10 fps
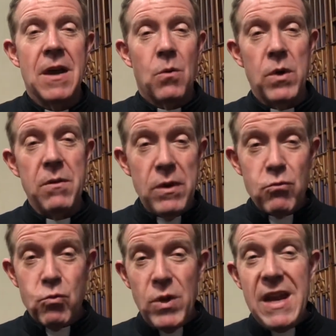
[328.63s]
We
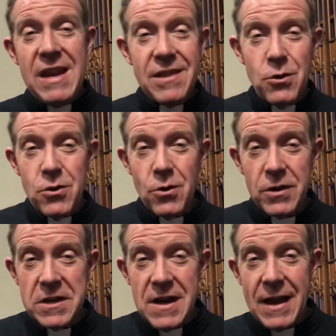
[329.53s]
read the New
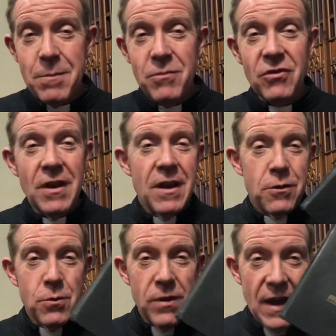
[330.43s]
York Times
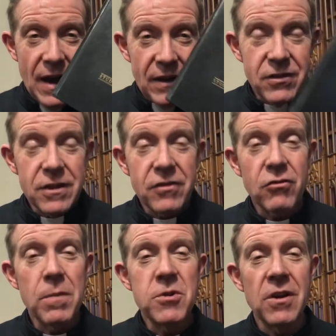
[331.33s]
through the eyes of the
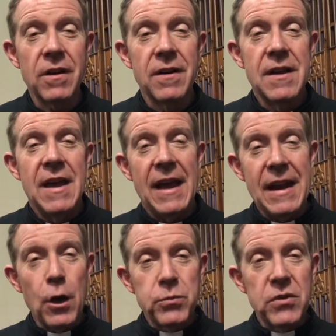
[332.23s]
scripture, and
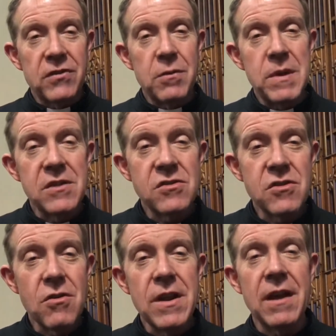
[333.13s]
it helps us to be
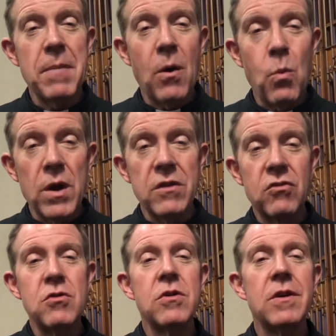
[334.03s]
discerning about what is
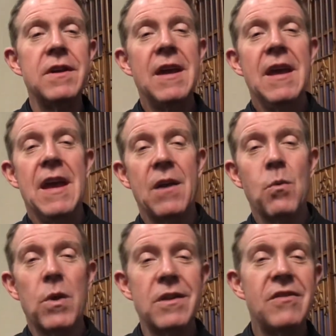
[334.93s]
good
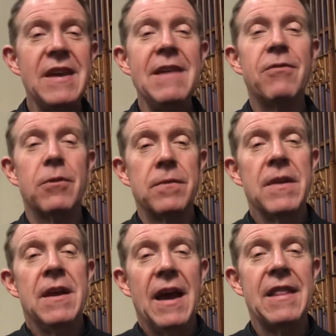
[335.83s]
and what is evil.
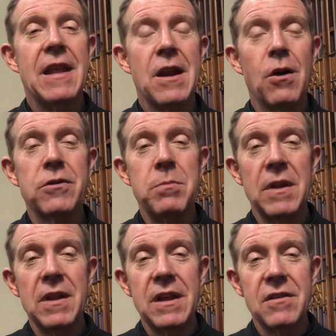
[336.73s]
And then
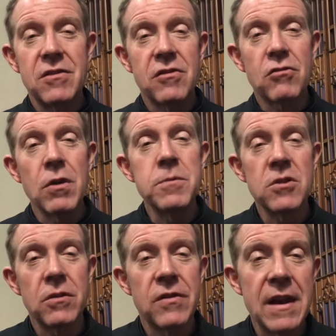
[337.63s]
ultimately it's the
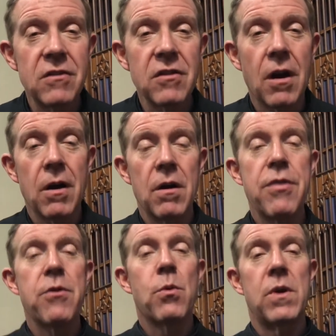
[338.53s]
scriptures that is our
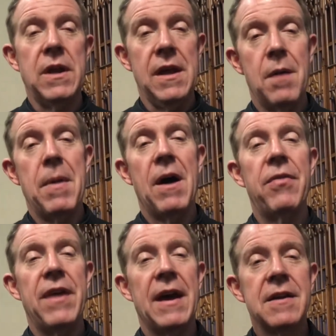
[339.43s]
authority
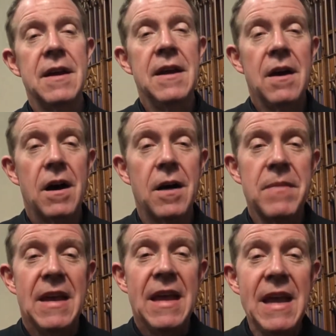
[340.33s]
about that.
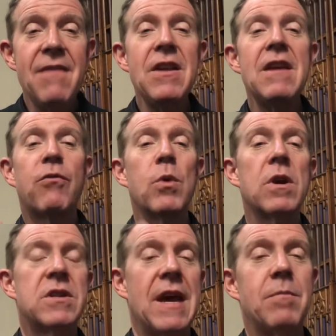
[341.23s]
Even if
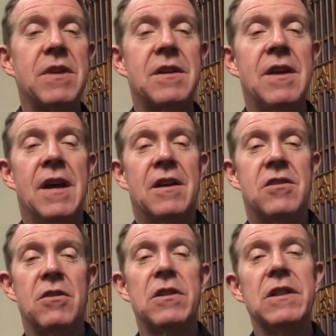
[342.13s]
we're tempted
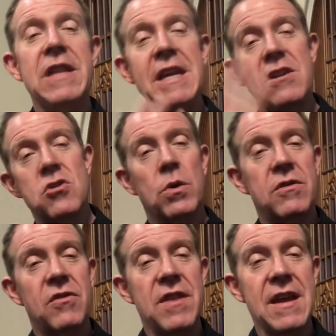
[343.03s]
to lean
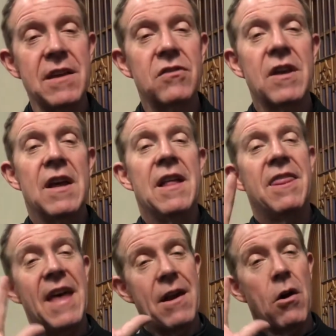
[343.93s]
towards things
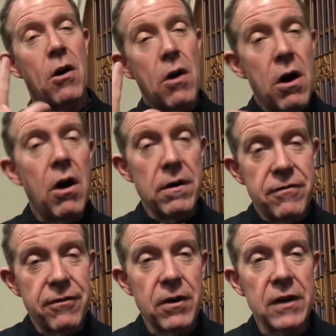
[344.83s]
that are hard
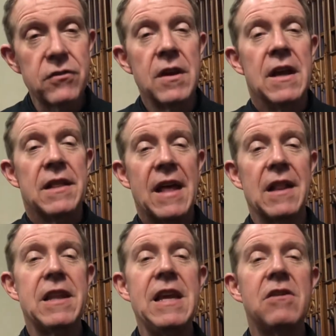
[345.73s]
for us,
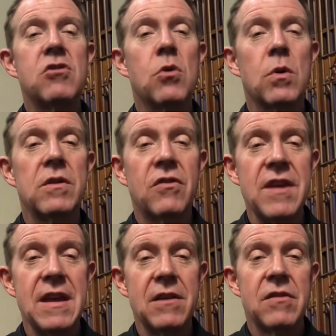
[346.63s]
that lean towards
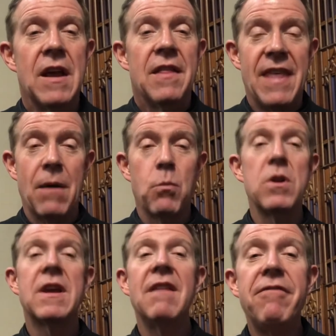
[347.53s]
things that
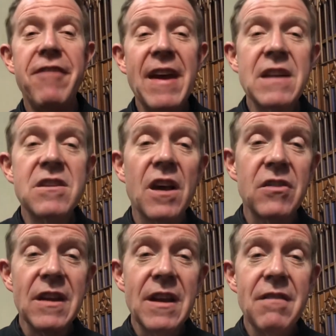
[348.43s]
would convict
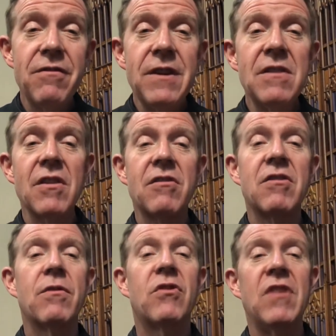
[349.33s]
us and convince us
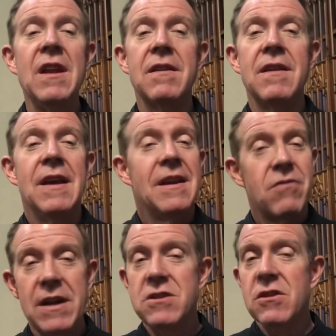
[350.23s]
of sin,
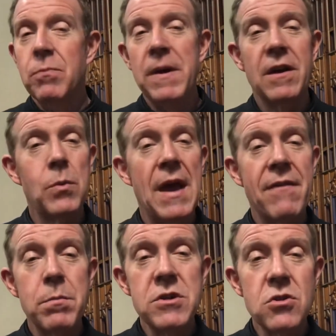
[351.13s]
right? Just because we
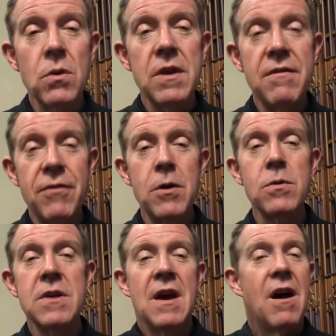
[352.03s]
have a majority
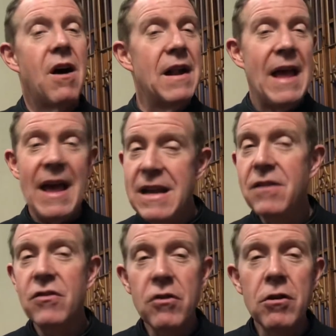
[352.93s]
vote on
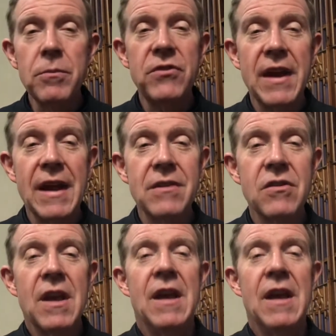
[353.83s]
any circumstance